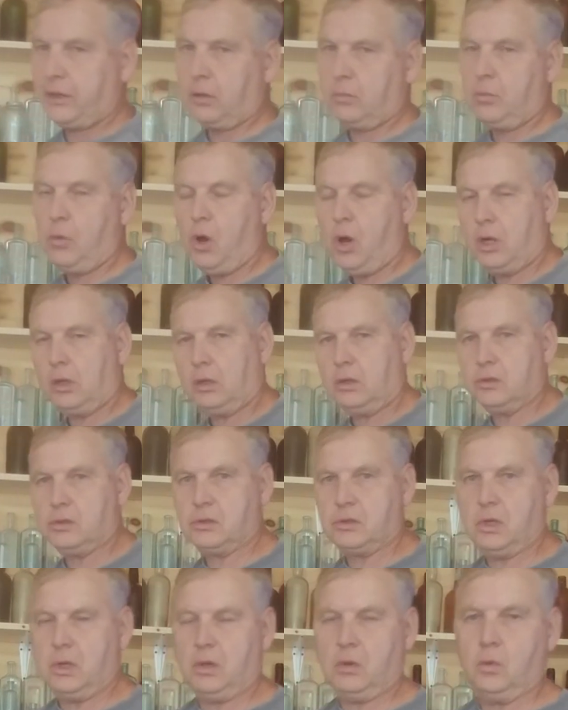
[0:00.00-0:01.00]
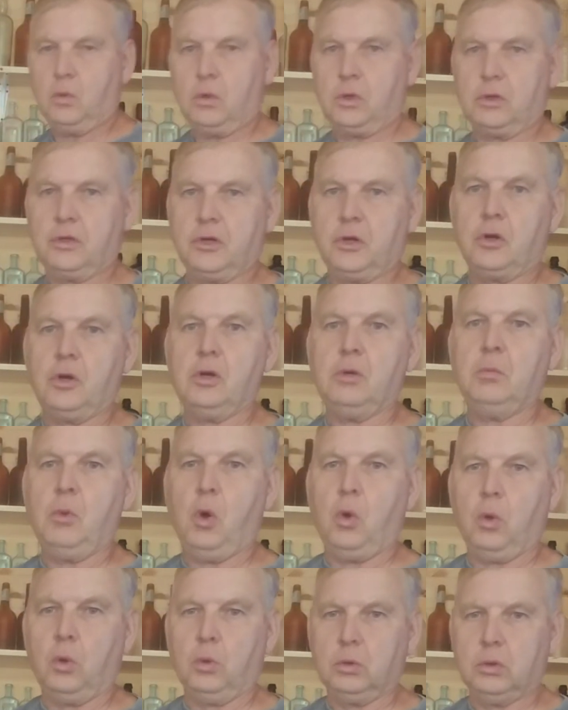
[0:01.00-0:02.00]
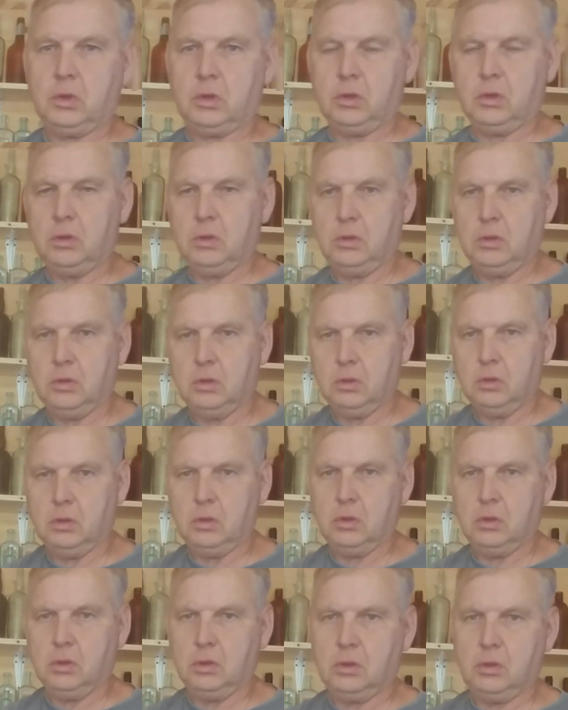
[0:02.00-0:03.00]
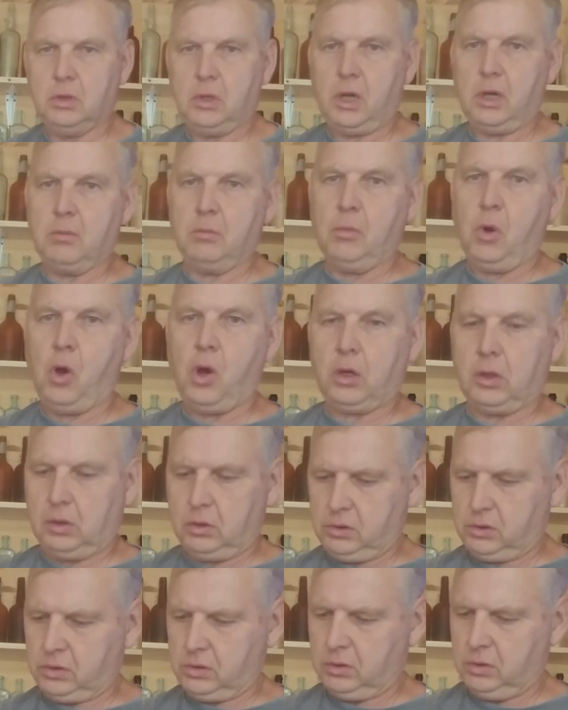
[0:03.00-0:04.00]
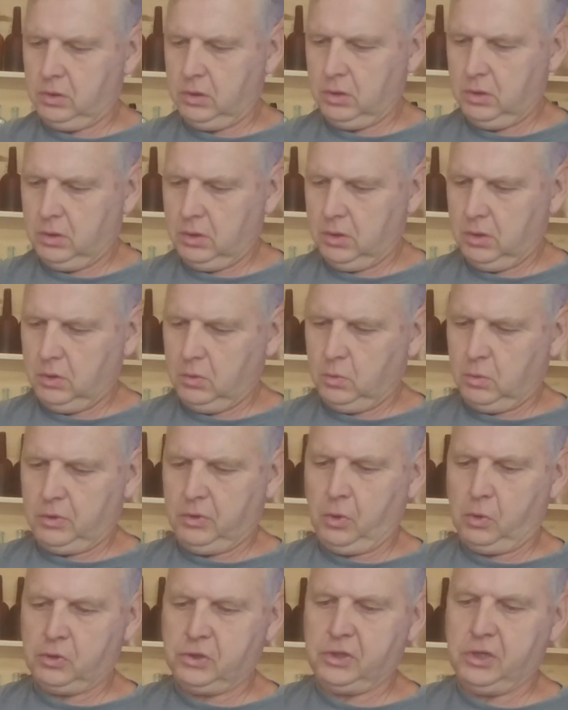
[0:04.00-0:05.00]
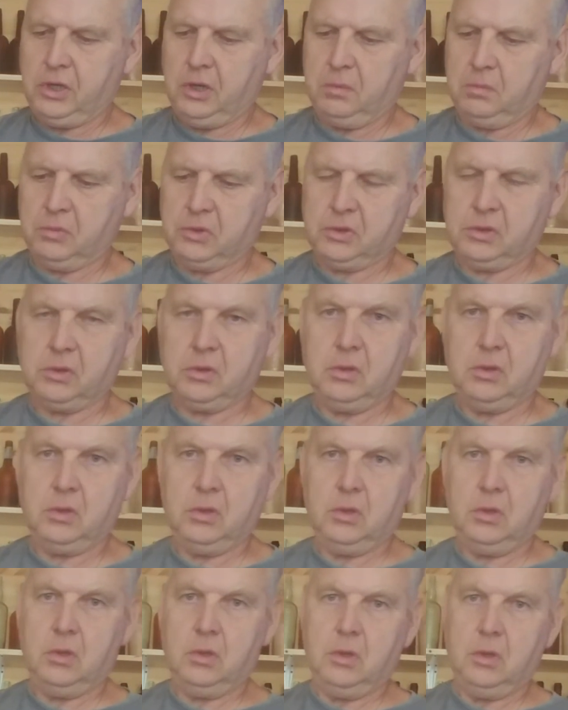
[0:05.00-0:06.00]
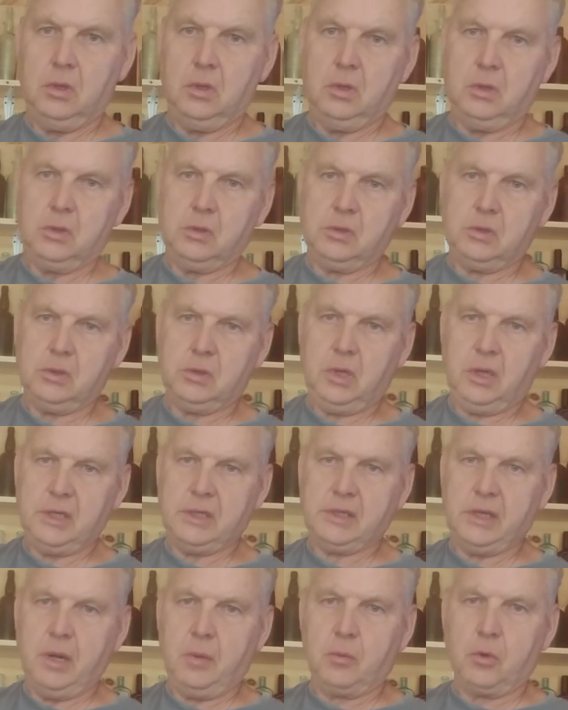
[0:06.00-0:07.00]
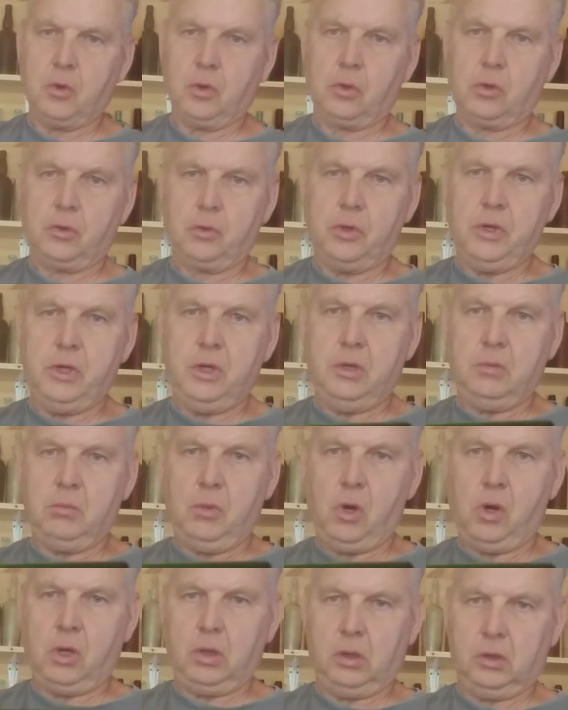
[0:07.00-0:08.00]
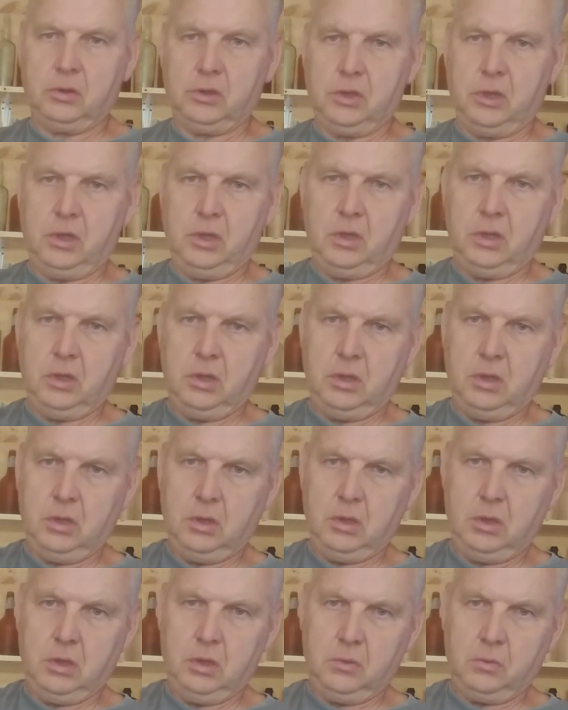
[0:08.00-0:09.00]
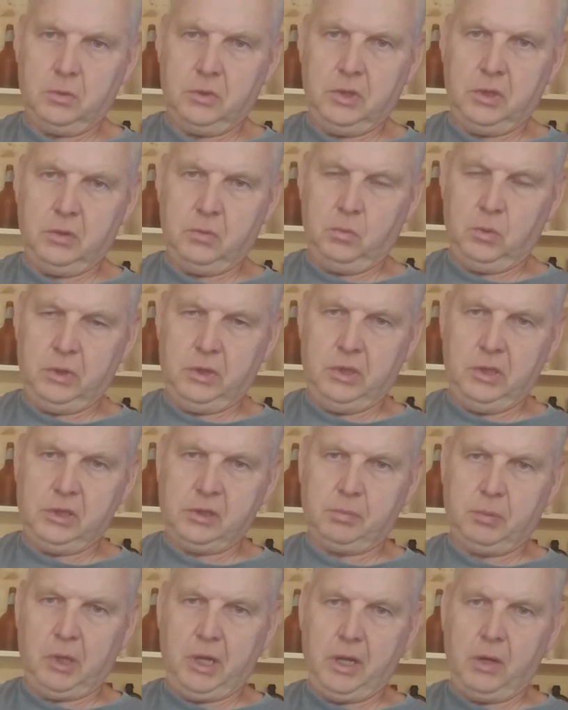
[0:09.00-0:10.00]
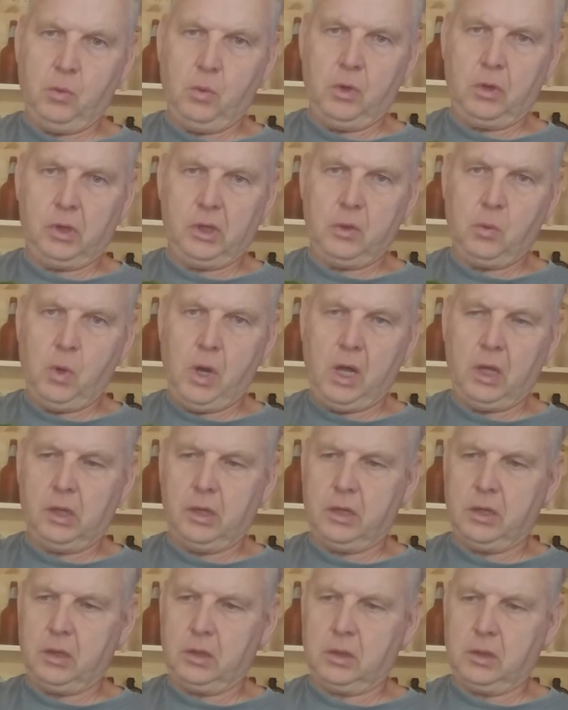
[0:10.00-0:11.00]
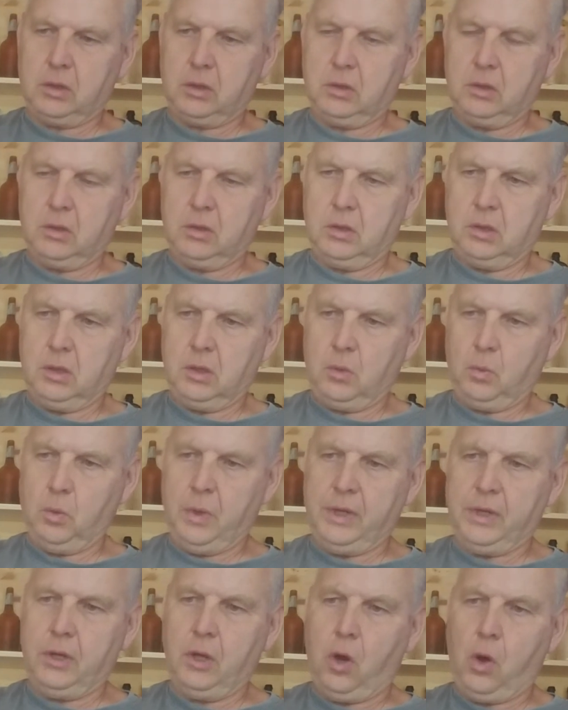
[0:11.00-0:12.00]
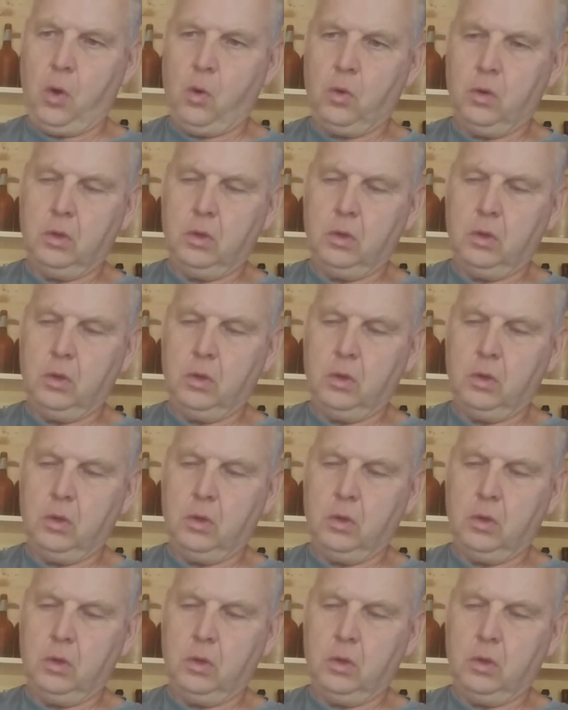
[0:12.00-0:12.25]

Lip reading: bottles were turn mold type bottles with no seams. This is a nice emerald green bottle, see? It would display really well in a window.